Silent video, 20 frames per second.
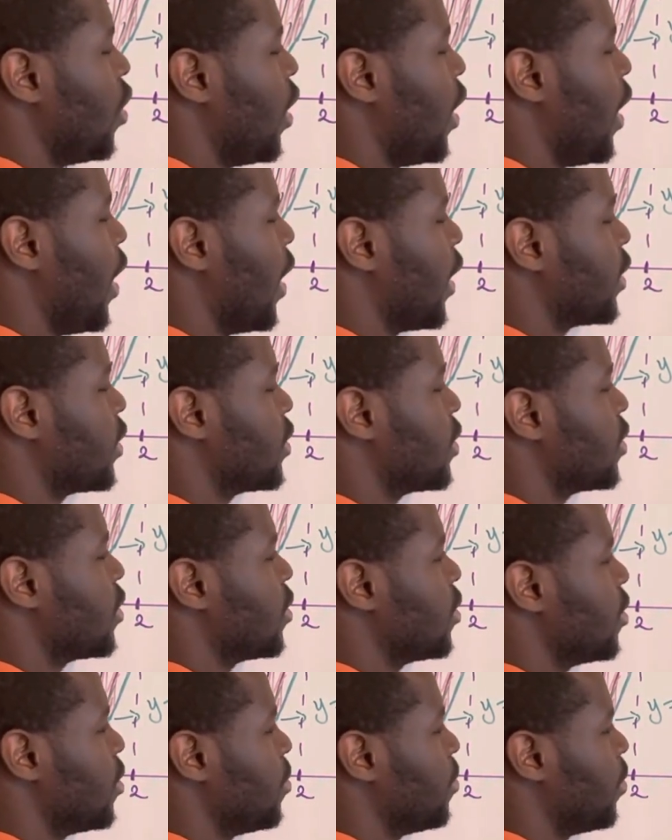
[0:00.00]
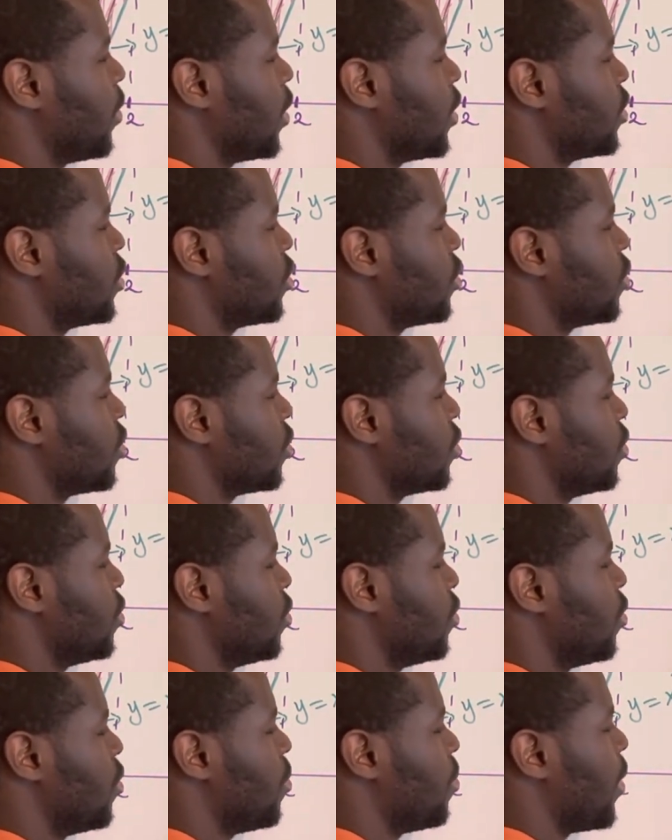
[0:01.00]
x plus 2
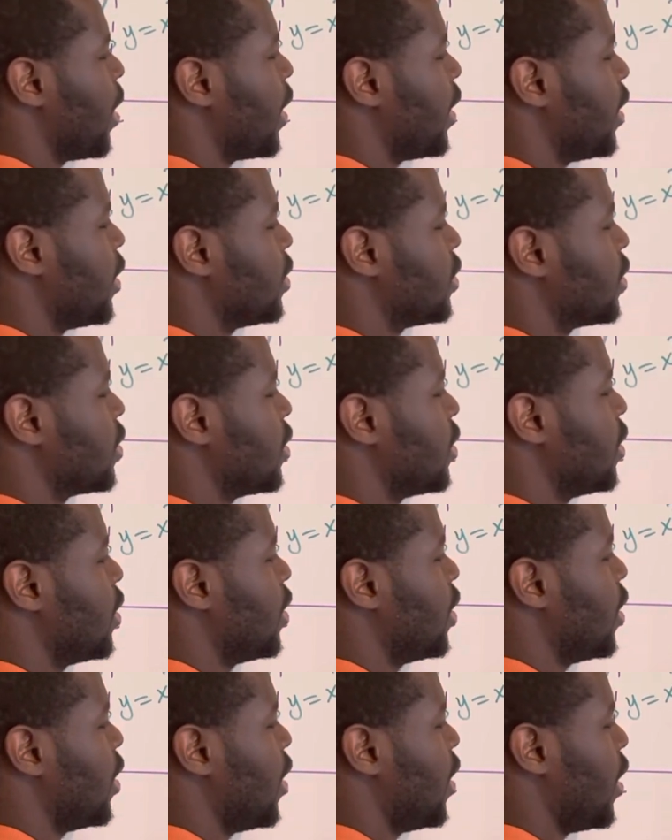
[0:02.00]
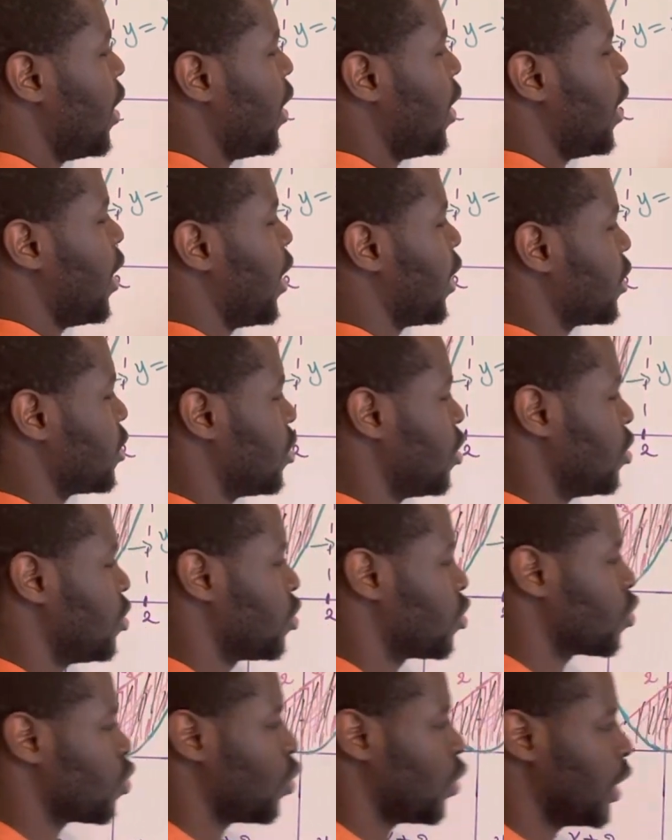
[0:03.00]
minus x
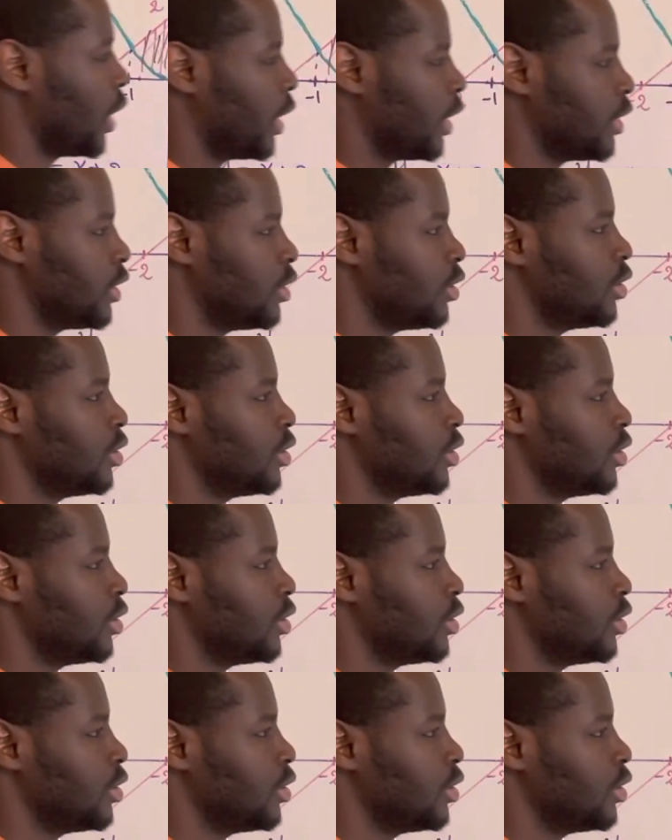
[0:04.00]
squared